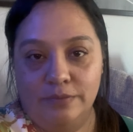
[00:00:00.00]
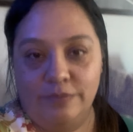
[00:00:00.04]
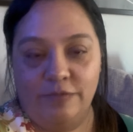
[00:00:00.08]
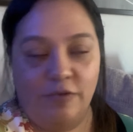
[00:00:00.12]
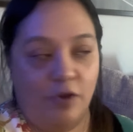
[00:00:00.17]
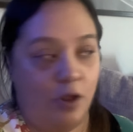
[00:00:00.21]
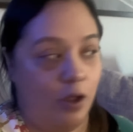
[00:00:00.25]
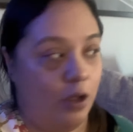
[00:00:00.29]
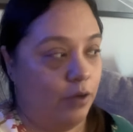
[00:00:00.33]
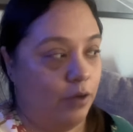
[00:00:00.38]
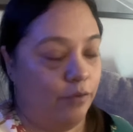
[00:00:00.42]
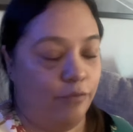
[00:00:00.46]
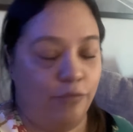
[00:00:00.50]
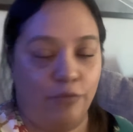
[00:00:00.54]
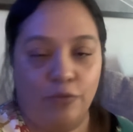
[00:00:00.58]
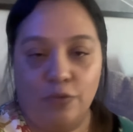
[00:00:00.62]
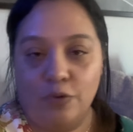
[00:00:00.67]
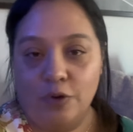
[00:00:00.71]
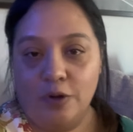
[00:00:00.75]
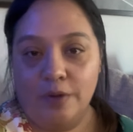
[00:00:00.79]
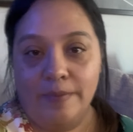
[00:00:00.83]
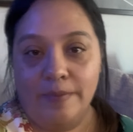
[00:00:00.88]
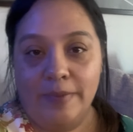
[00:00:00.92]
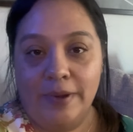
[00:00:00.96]
vlog
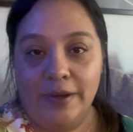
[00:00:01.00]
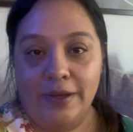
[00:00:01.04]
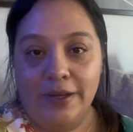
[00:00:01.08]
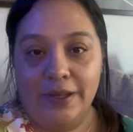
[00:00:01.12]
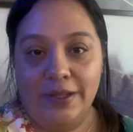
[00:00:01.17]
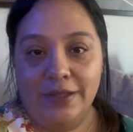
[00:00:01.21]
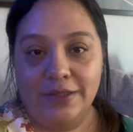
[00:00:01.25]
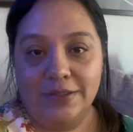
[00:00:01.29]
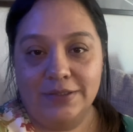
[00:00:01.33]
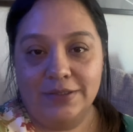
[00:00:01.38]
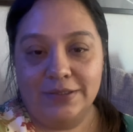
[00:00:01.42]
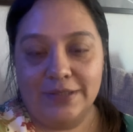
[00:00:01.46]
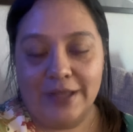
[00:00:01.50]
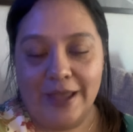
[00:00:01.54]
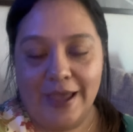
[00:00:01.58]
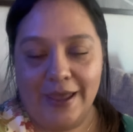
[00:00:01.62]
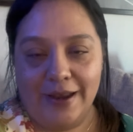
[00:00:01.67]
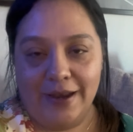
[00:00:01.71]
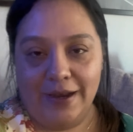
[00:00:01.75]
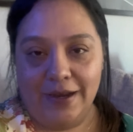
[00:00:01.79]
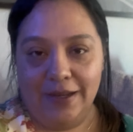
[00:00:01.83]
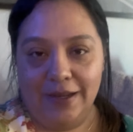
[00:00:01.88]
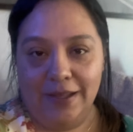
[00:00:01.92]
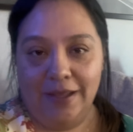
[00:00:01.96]
for my niece,
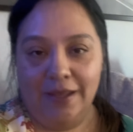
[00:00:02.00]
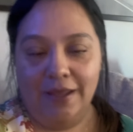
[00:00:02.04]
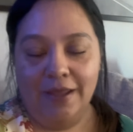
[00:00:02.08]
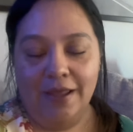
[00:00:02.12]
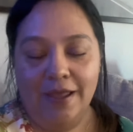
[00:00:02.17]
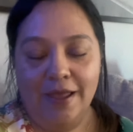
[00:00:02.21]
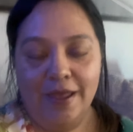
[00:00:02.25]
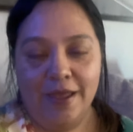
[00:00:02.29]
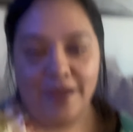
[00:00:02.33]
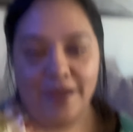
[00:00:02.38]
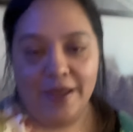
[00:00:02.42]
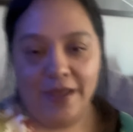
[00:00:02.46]
Annalie.